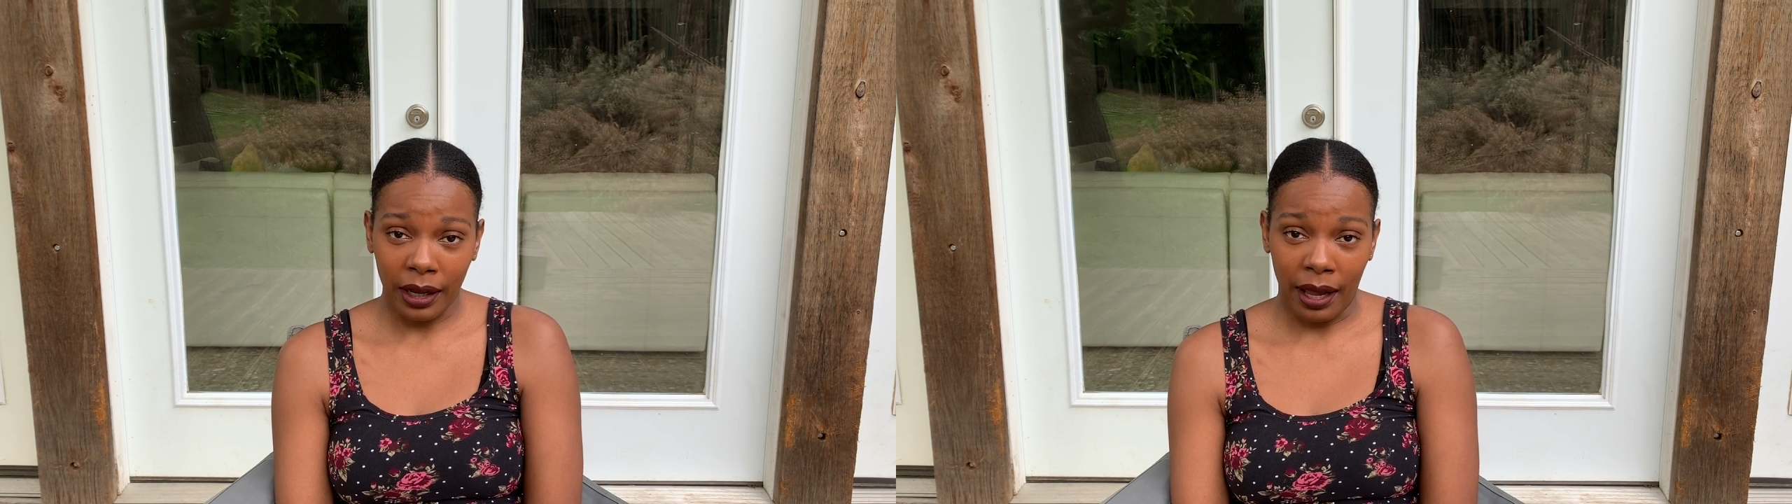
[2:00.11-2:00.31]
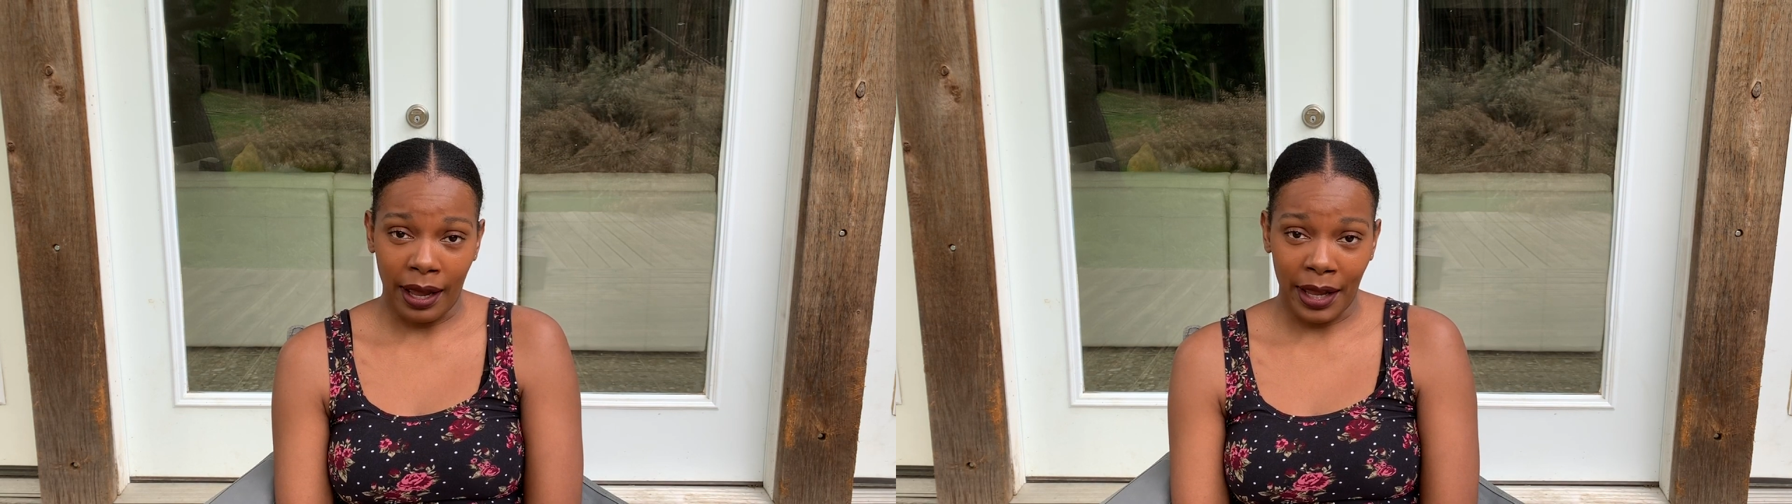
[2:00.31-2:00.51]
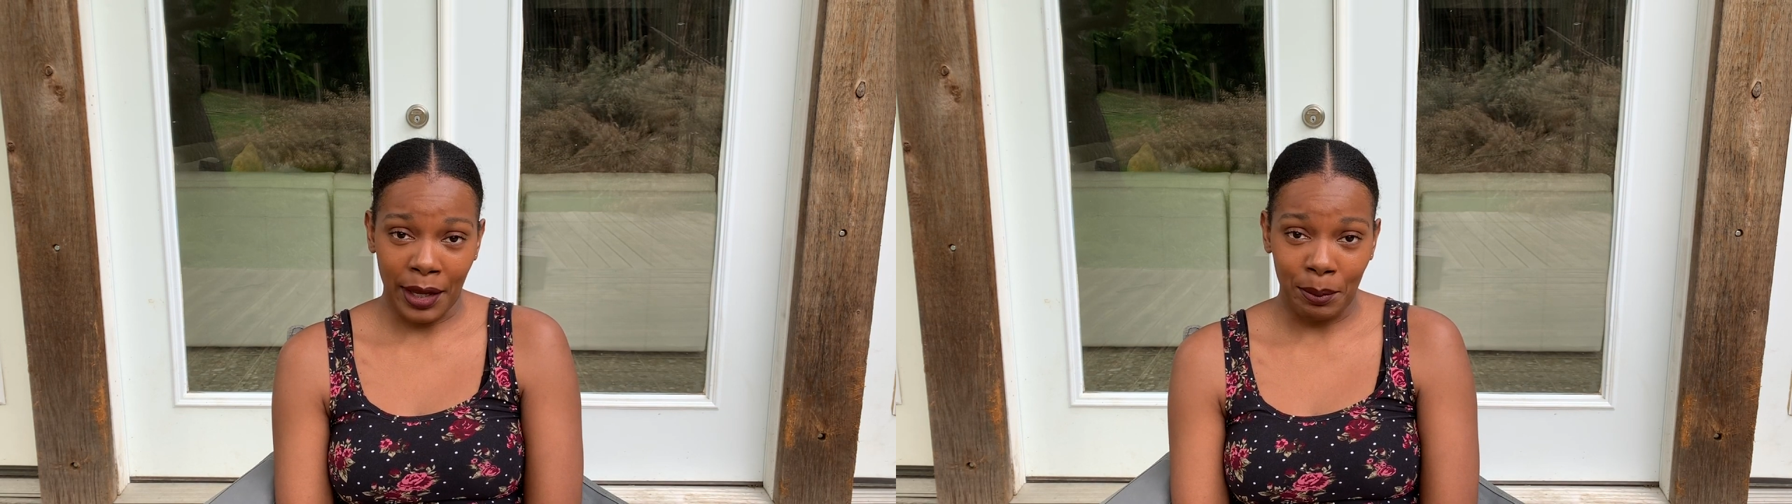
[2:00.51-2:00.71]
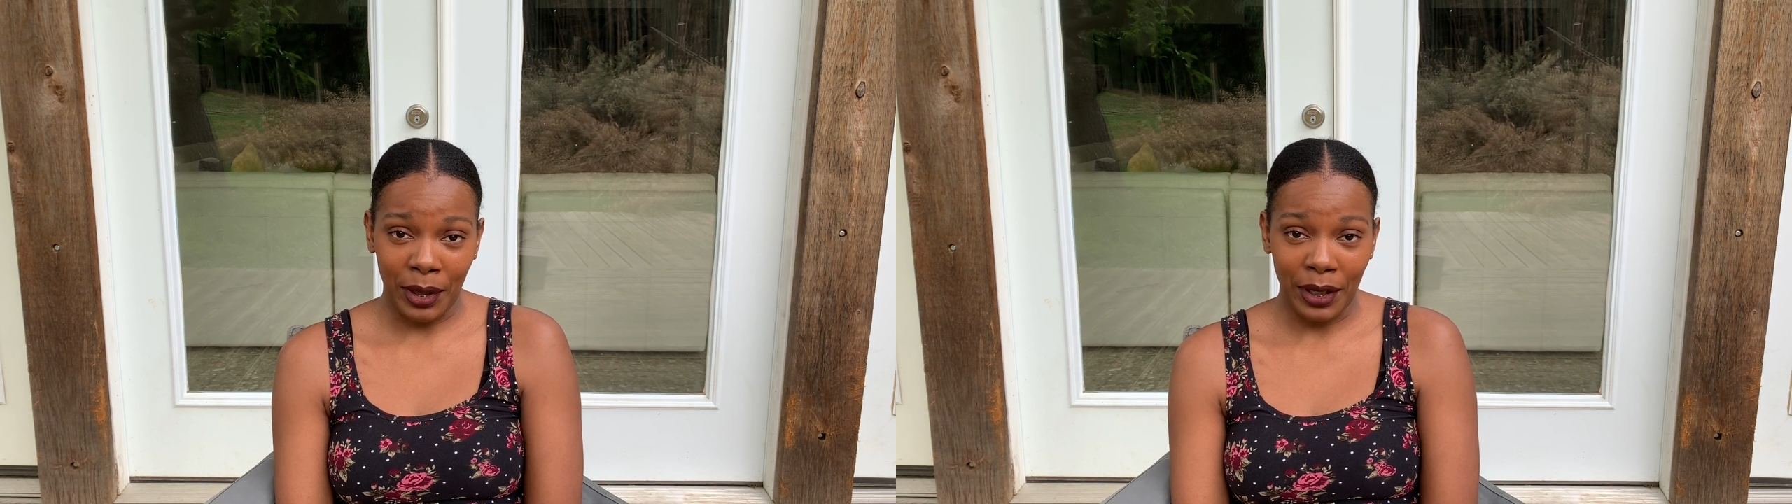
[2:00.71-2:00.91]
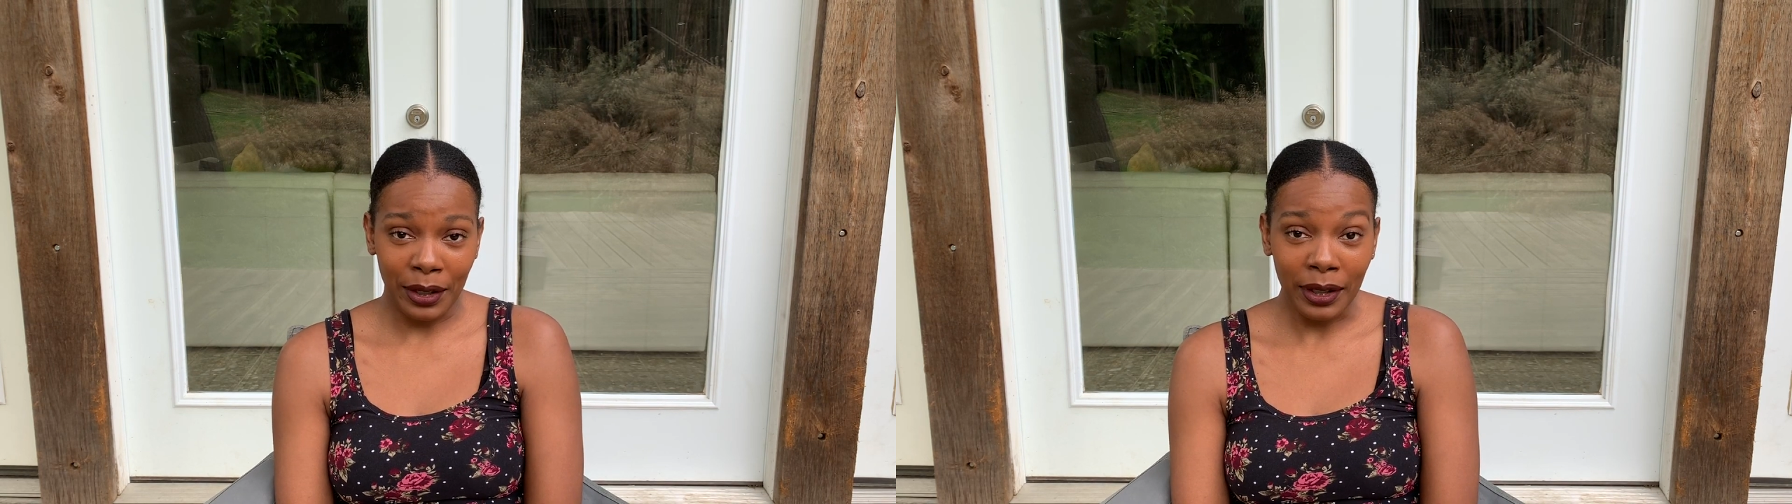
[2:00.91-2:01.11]
I am
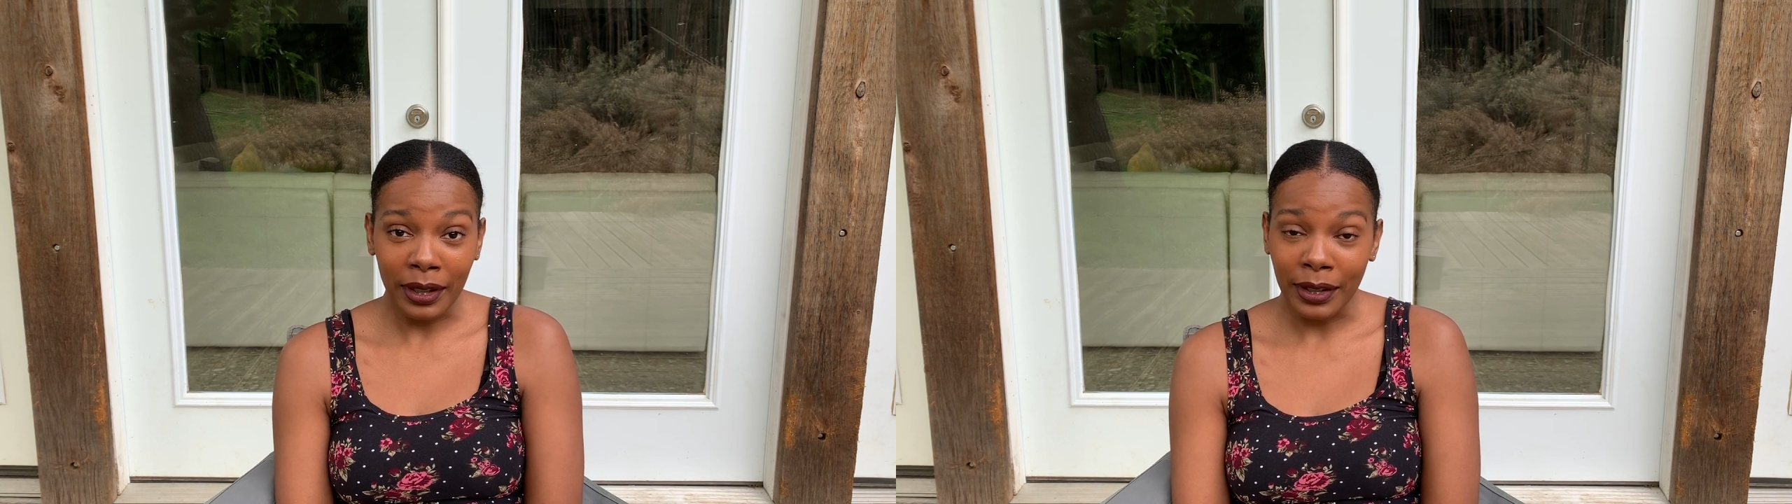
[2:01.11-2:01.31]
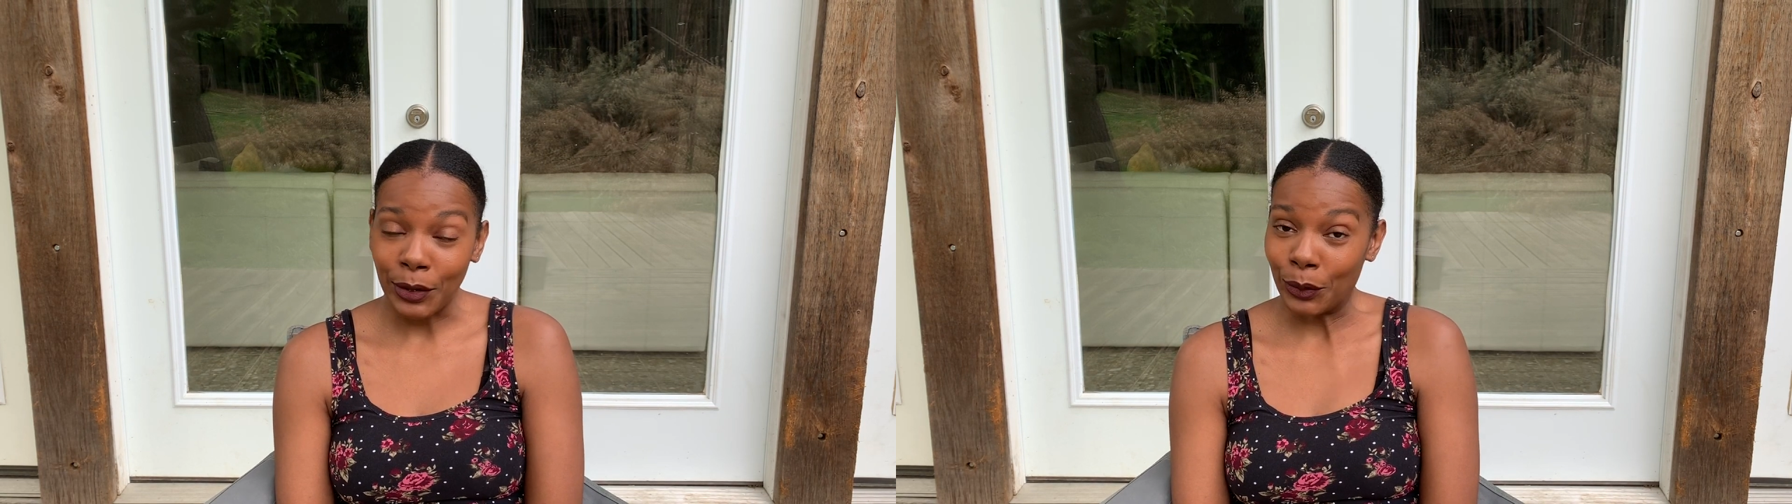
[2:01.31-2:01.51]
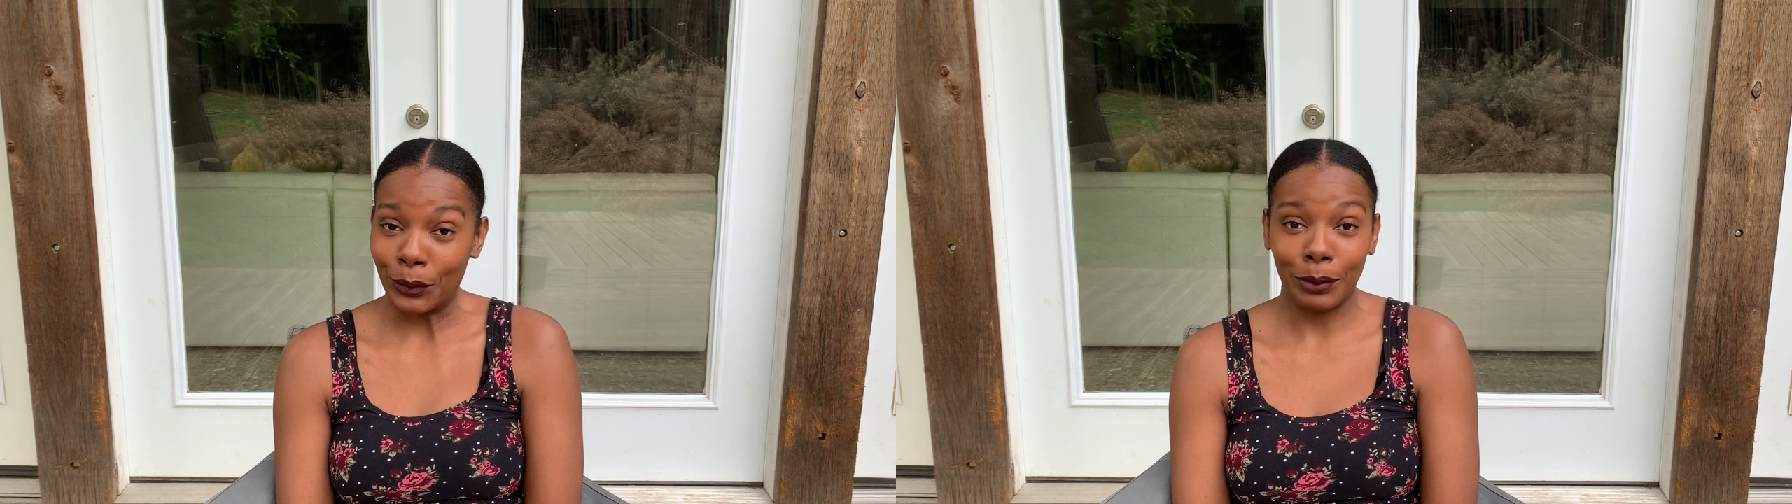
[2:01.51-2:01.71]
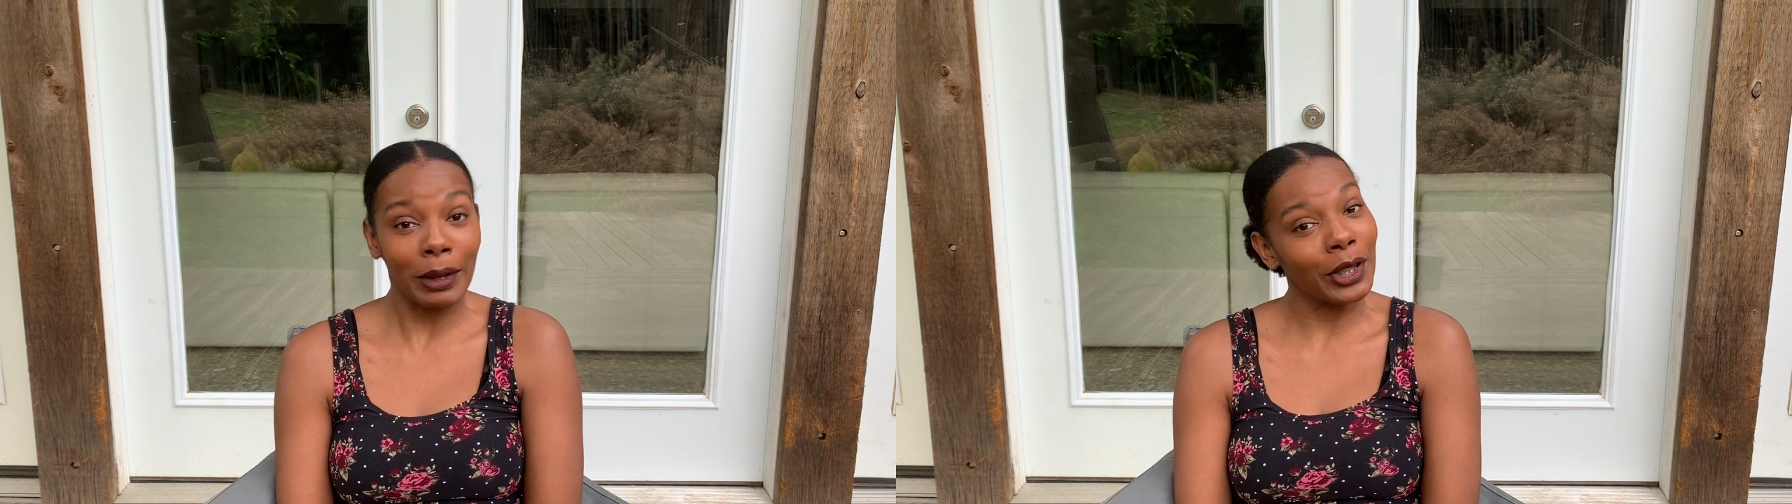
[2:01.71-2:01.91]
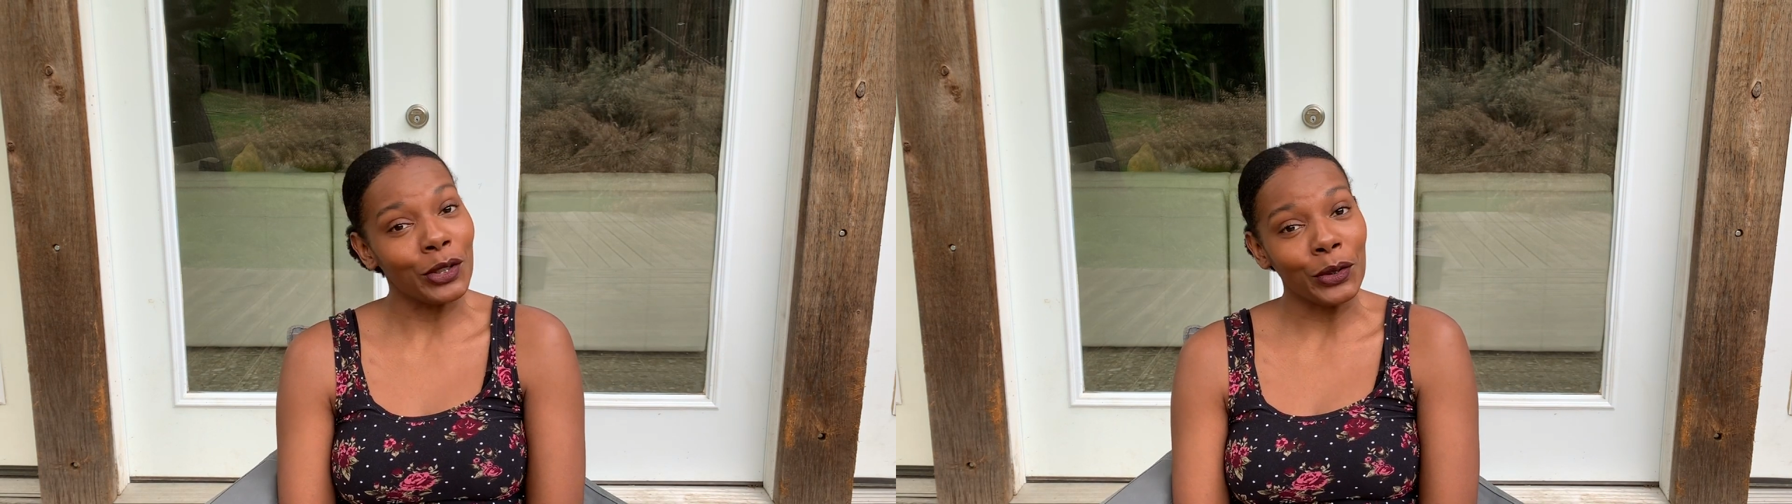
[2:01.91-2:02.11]
here to
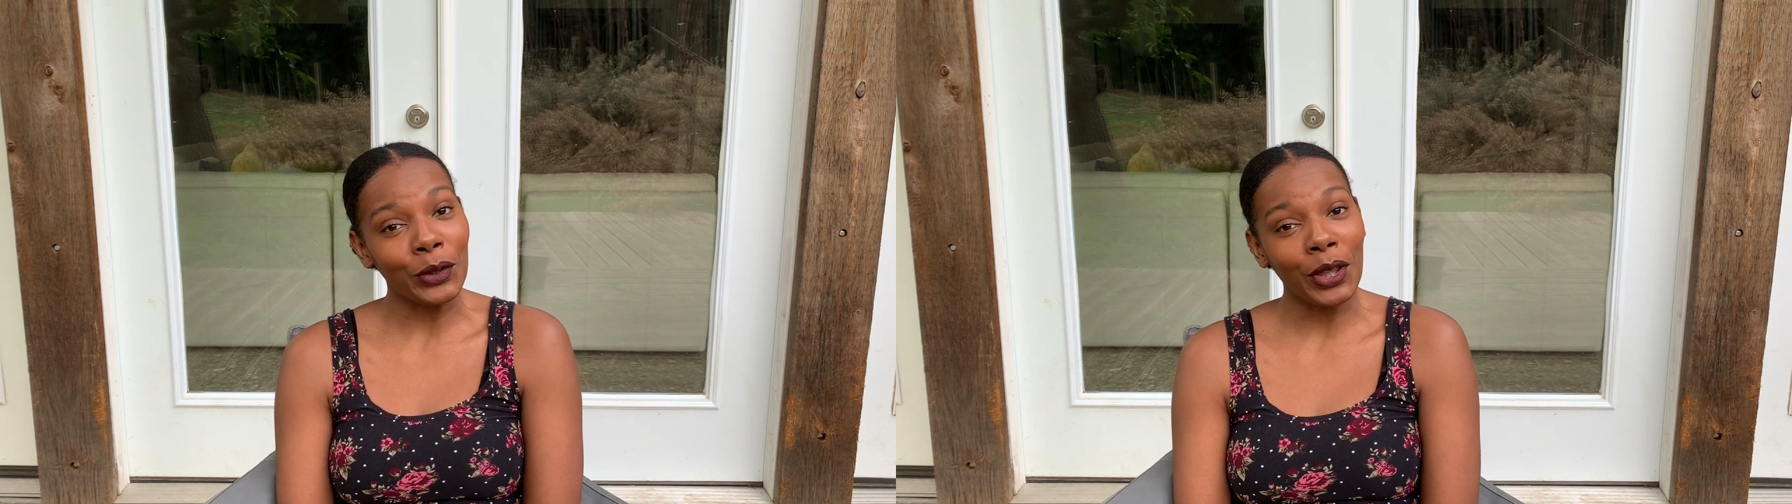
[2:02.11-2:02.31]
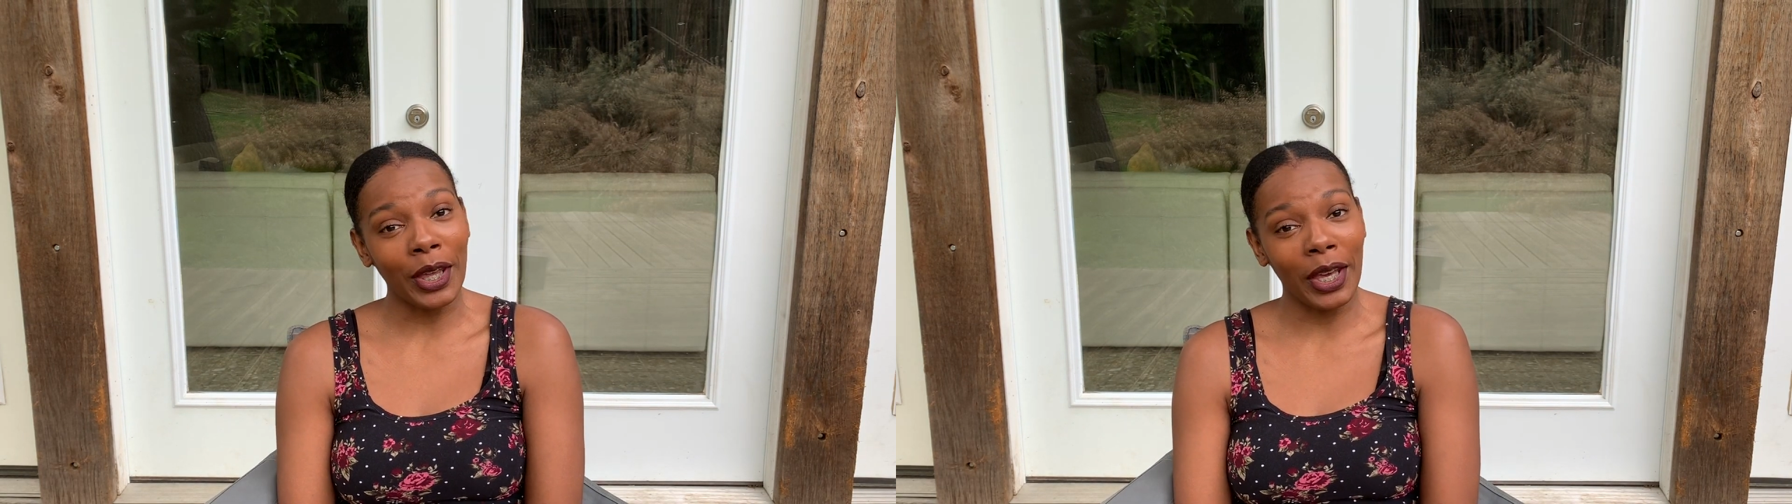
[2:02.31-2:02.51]
speak the truth